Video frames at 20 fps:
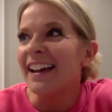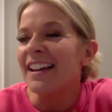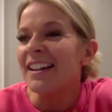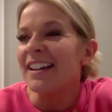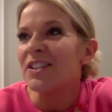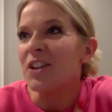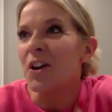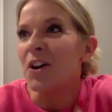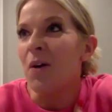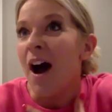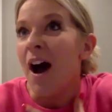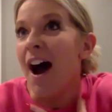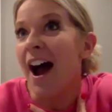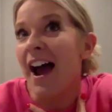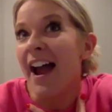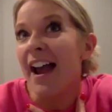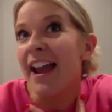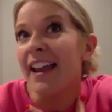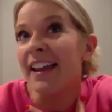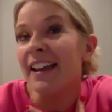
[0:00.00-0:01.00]
so
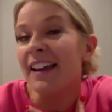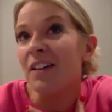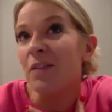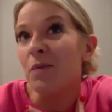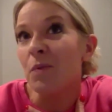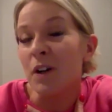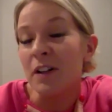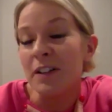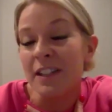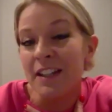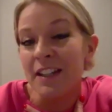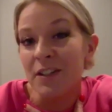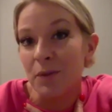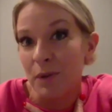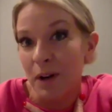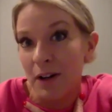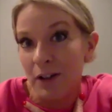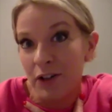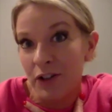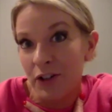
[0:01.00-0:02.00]
I worked as a
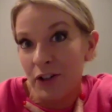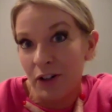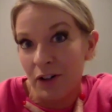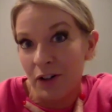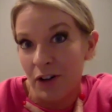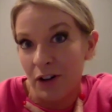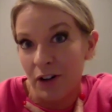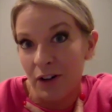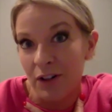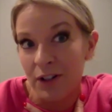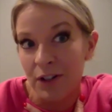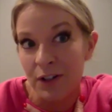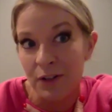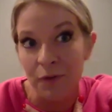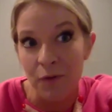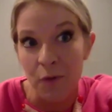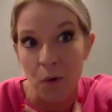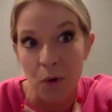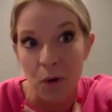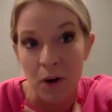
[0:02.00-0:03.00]
registered nurse
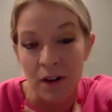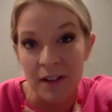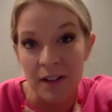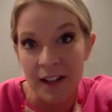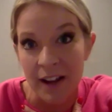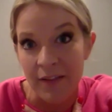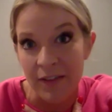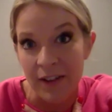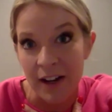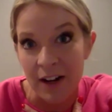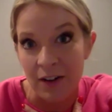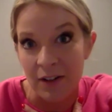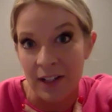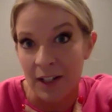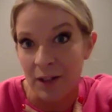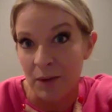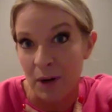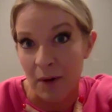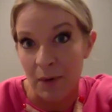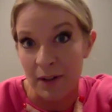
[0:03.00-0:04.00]
for 7 years.
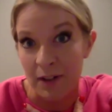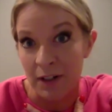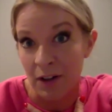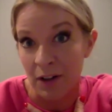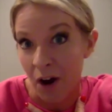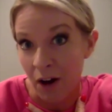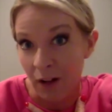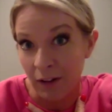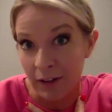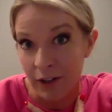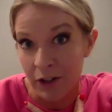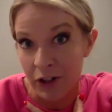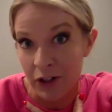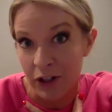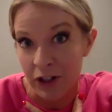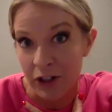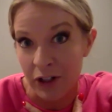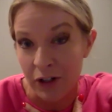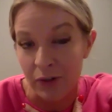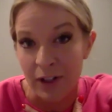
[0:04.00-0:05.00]
That's what I went to college
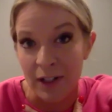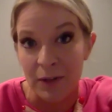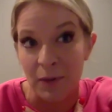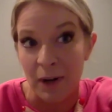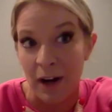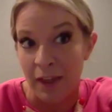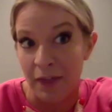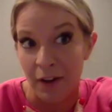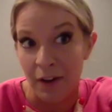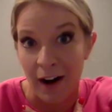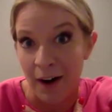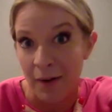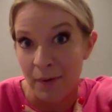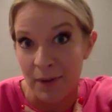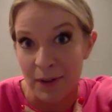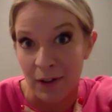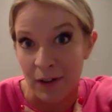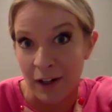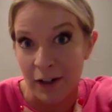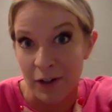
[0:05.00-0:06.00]
to do. That's what I thought I
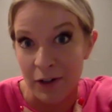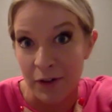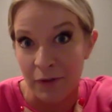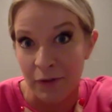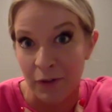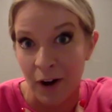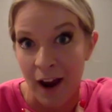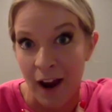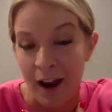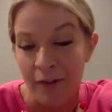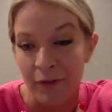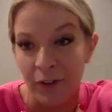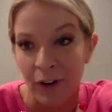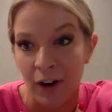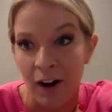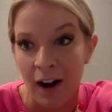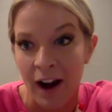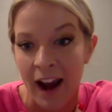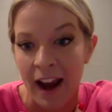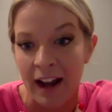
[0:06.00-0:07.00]
was going to do
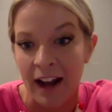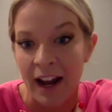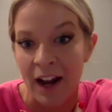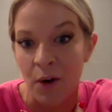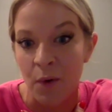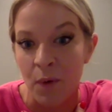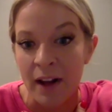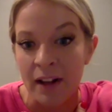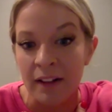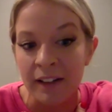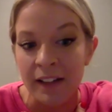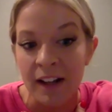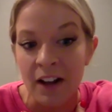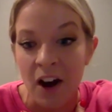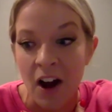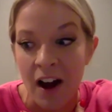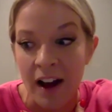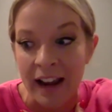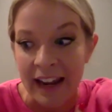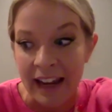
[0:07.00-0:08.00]
forever. And I quickly
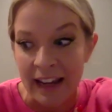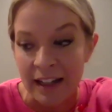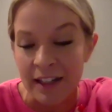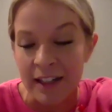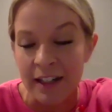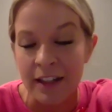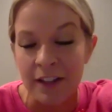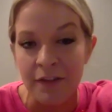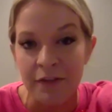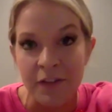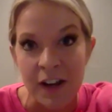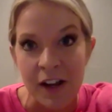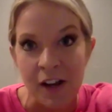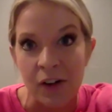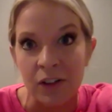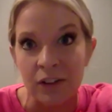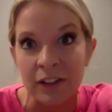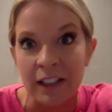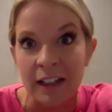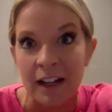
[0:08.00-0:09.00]
got into the
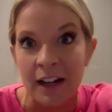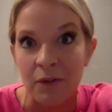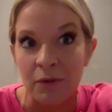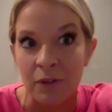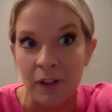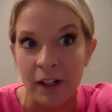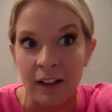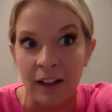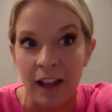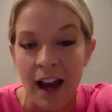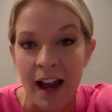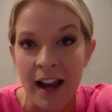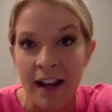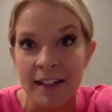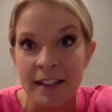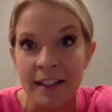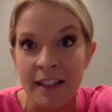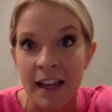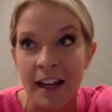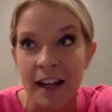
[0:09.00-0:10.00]
field and I
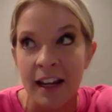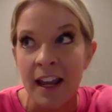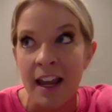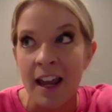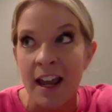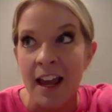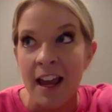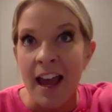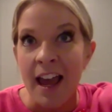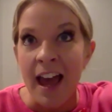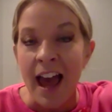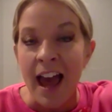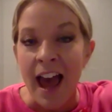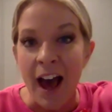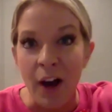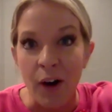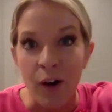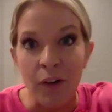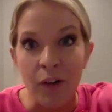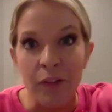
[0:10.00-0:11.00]
realized like
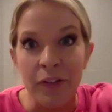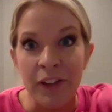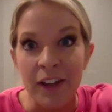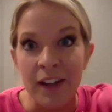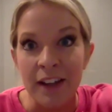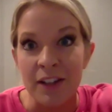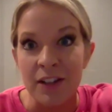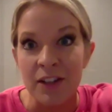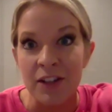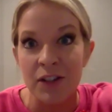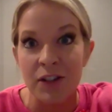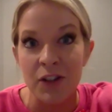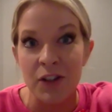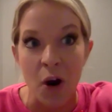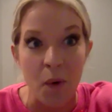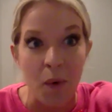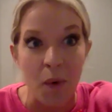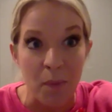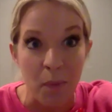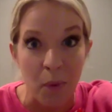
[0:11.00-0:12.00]
health is
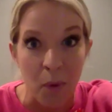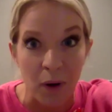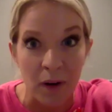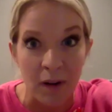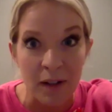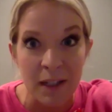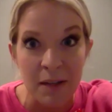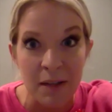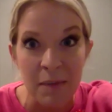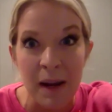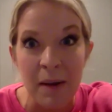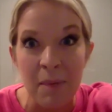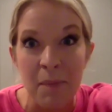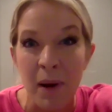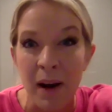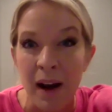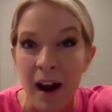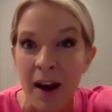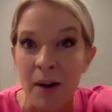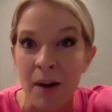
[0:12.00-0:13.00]
so important to me,
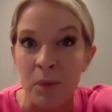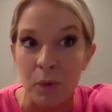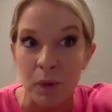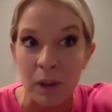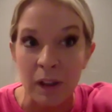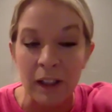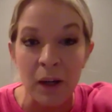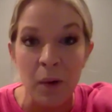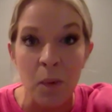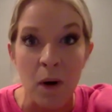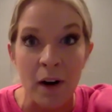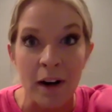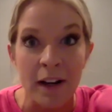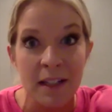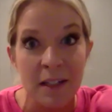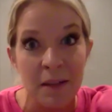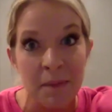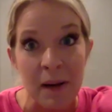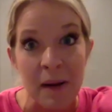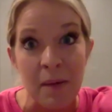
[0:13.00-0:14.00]
but I really wanted
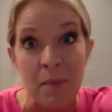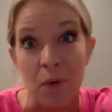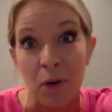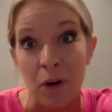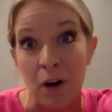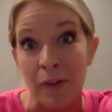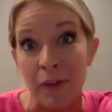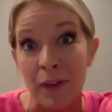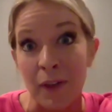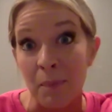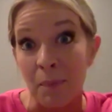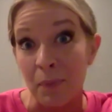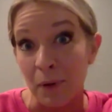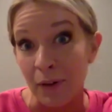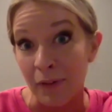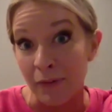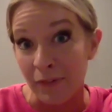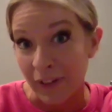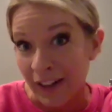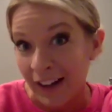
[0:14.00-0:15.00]
to be more on the
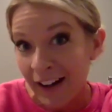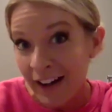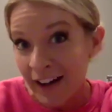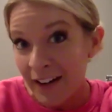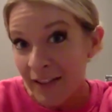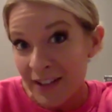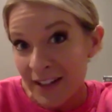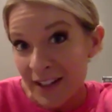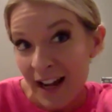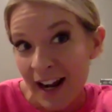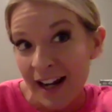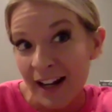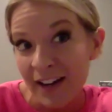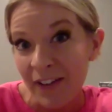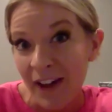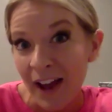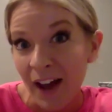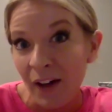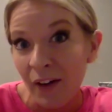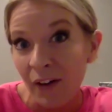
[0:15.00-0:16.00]
preventative side of
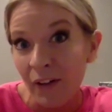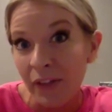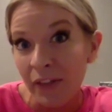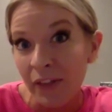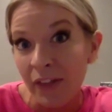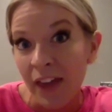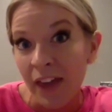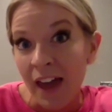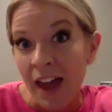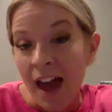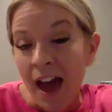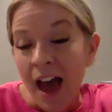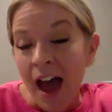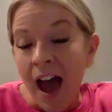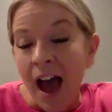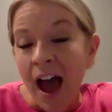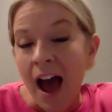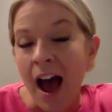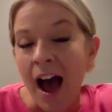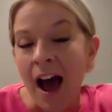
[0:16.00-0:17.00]
health.
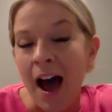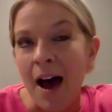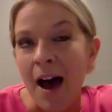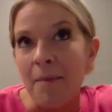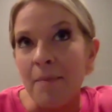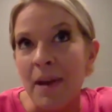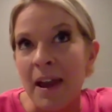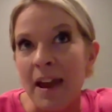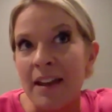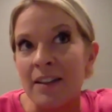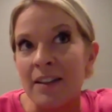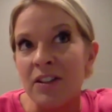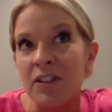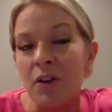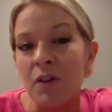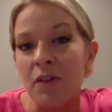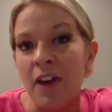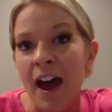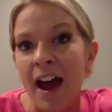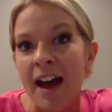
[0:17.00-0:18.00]
And
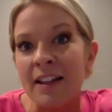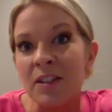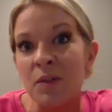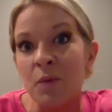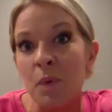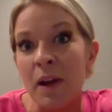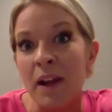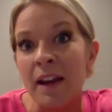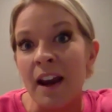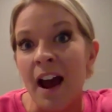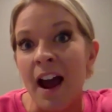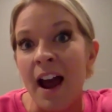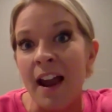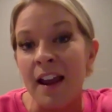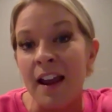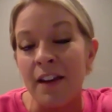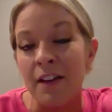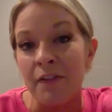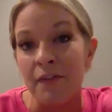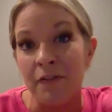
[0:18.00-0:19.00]
so that's when
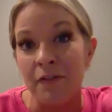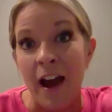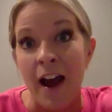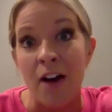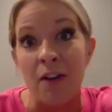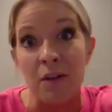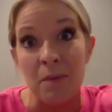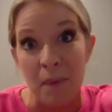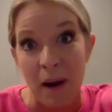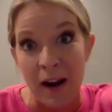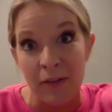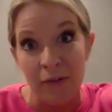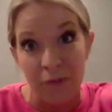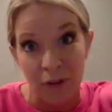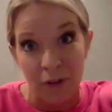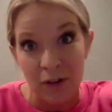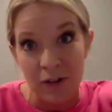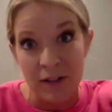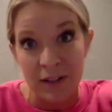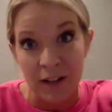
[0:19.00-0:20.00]
I found my
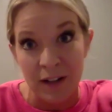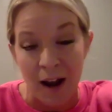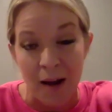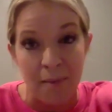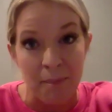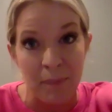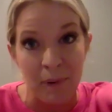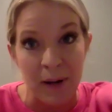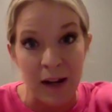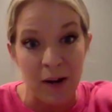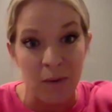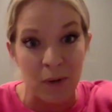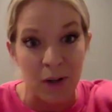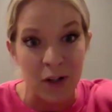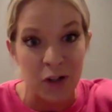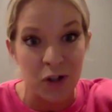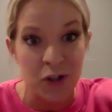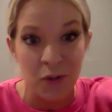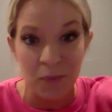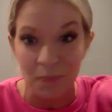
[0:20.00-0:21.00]
first company,
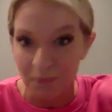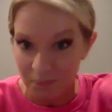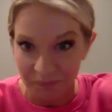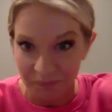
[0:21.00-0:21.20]
which